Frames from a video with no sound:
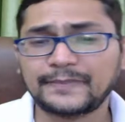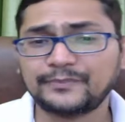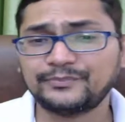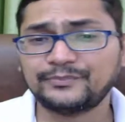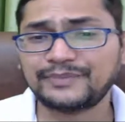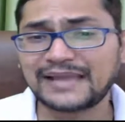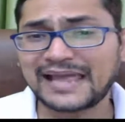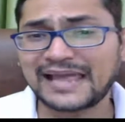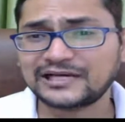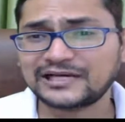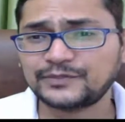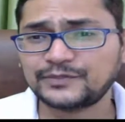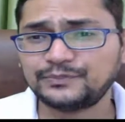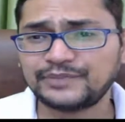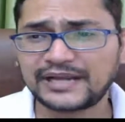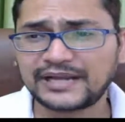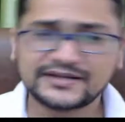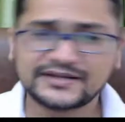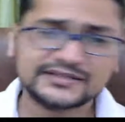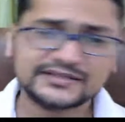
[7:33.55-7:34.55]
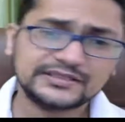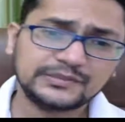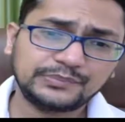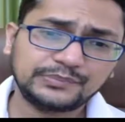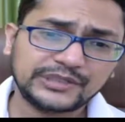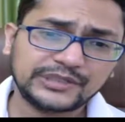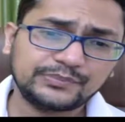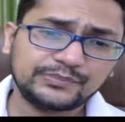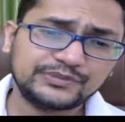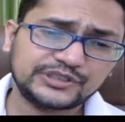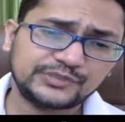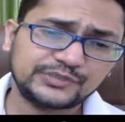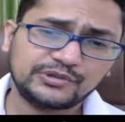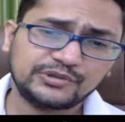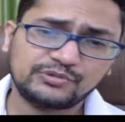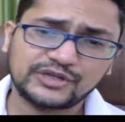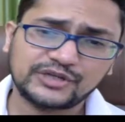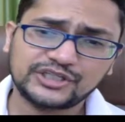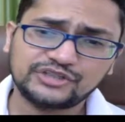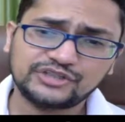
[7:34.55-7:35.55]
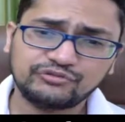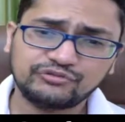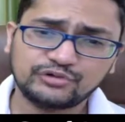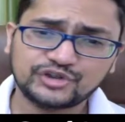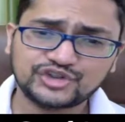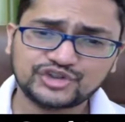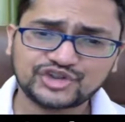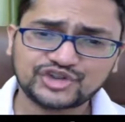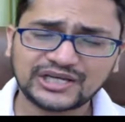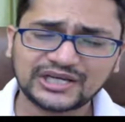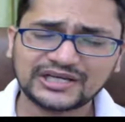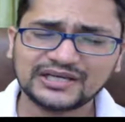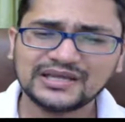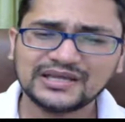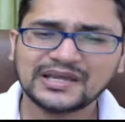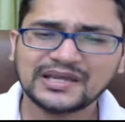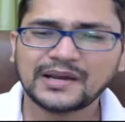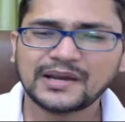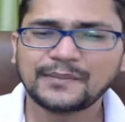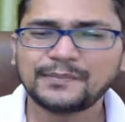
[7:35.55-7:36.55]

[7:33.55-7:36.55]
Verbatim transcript: black Anderssen played bishop into h4 check